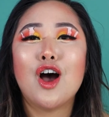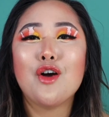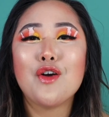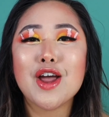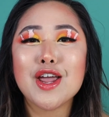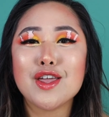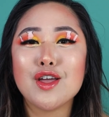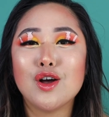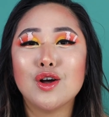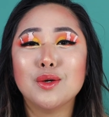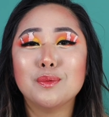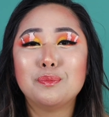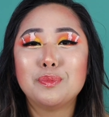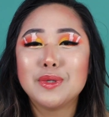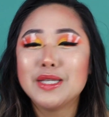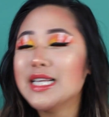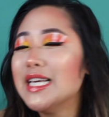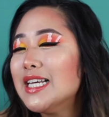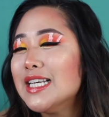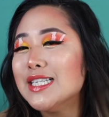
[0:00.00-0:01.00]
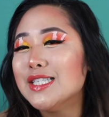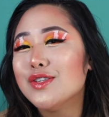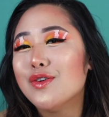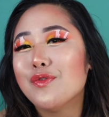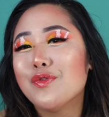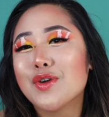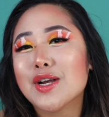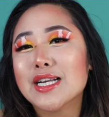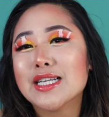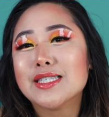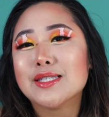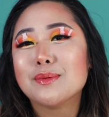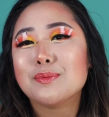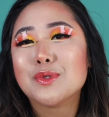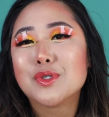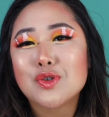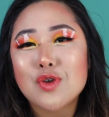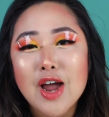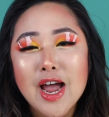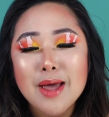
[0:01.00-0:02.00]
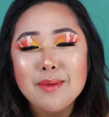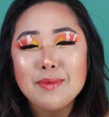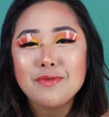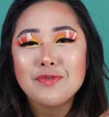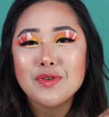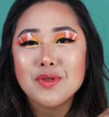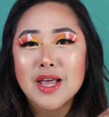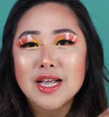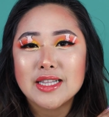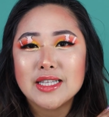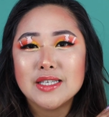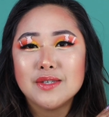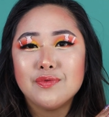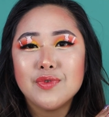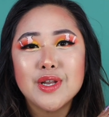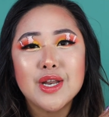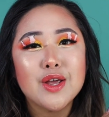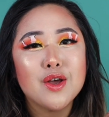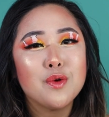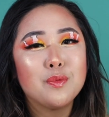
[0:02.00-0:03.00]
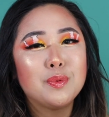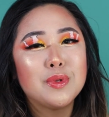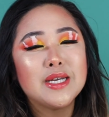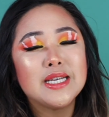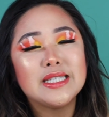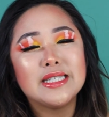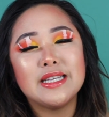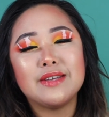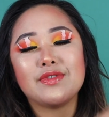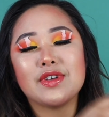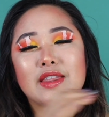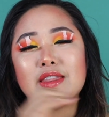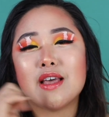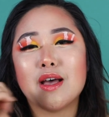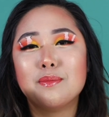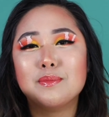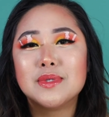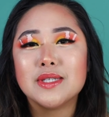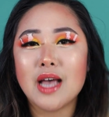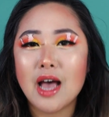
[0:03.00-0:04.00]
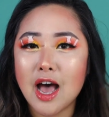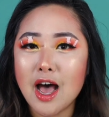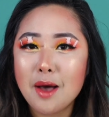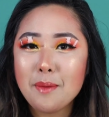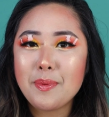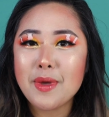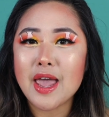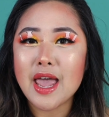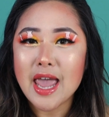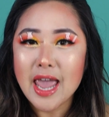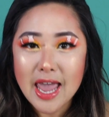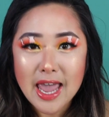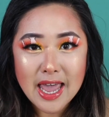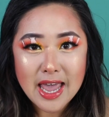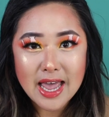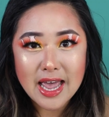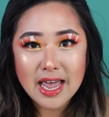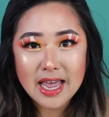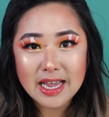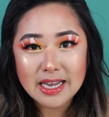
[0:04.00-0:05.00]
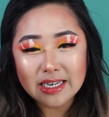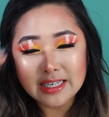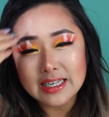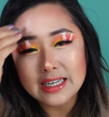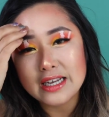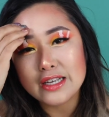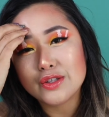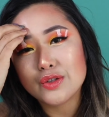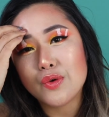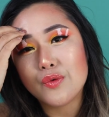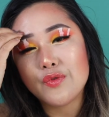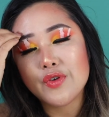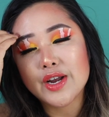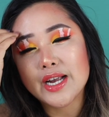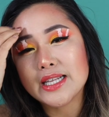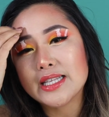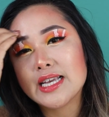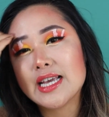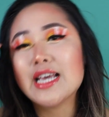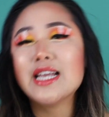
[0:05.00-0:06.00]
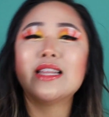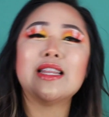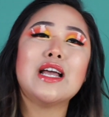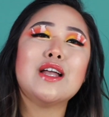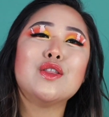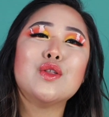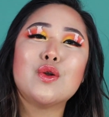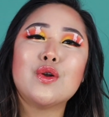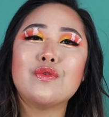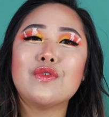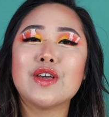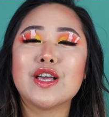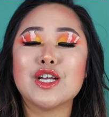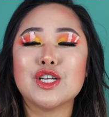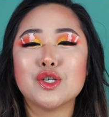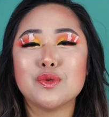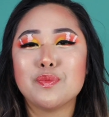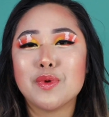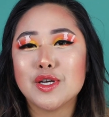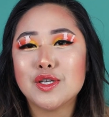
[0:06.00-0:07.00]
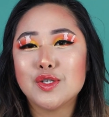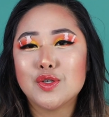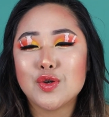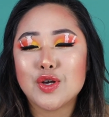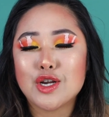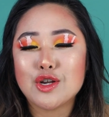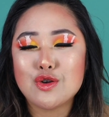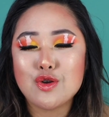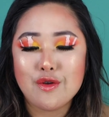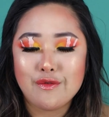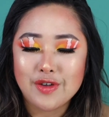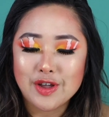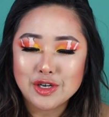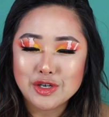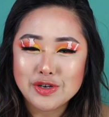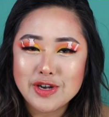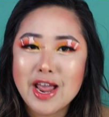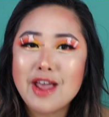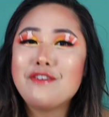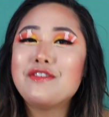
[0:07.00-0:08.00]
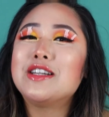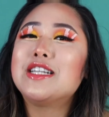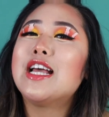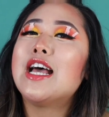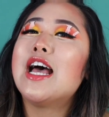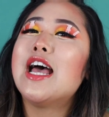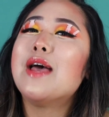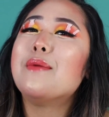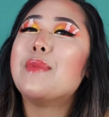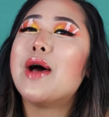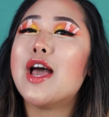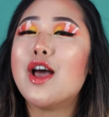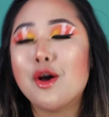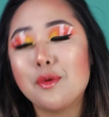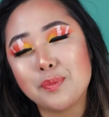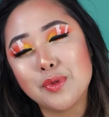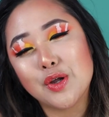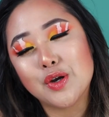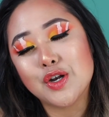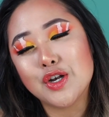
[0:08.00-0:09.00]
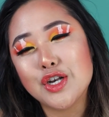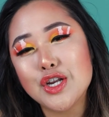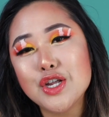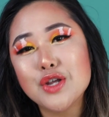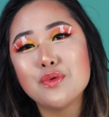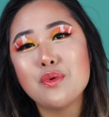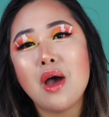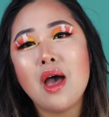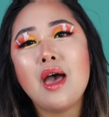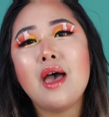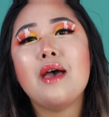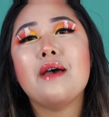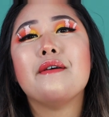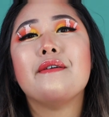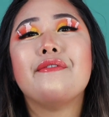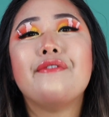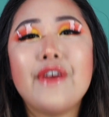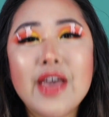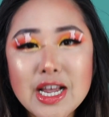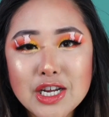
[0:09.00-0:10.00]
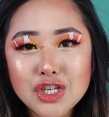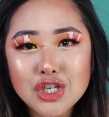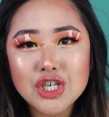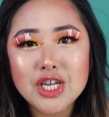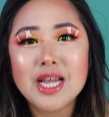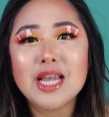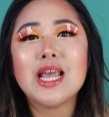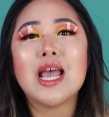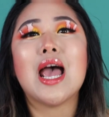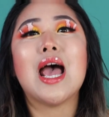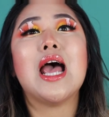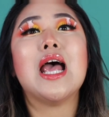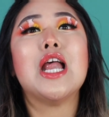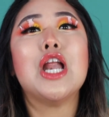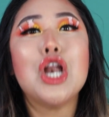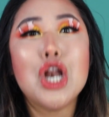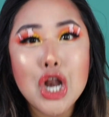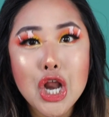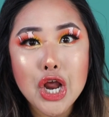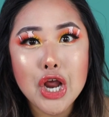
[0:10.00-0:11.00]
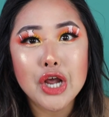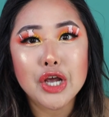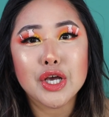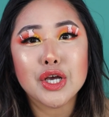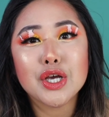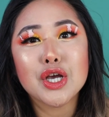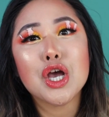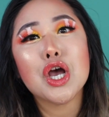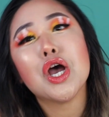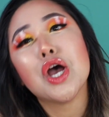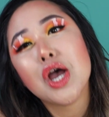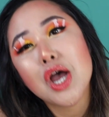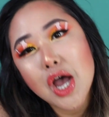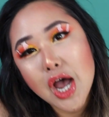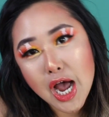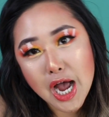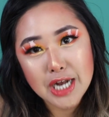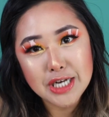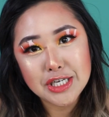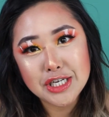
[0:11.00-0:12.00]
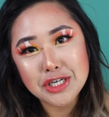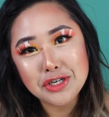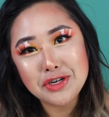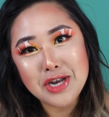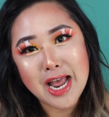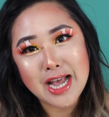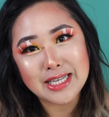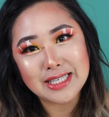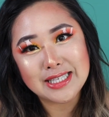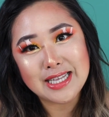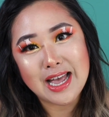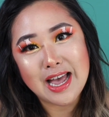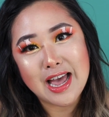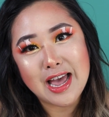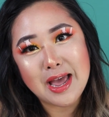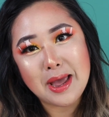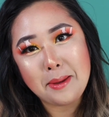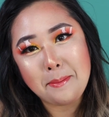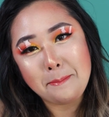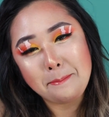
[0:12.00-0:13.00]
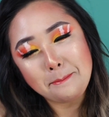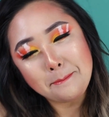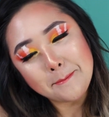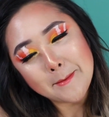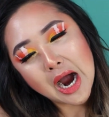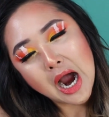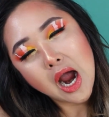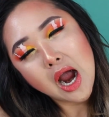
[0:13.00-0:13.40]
Alright y'all, please don't forget to subscribe if you like this video. Please leave a thumbs up, and don't forget to hit that notification button so you get a notification every time I upload a new fishy look. Until next time.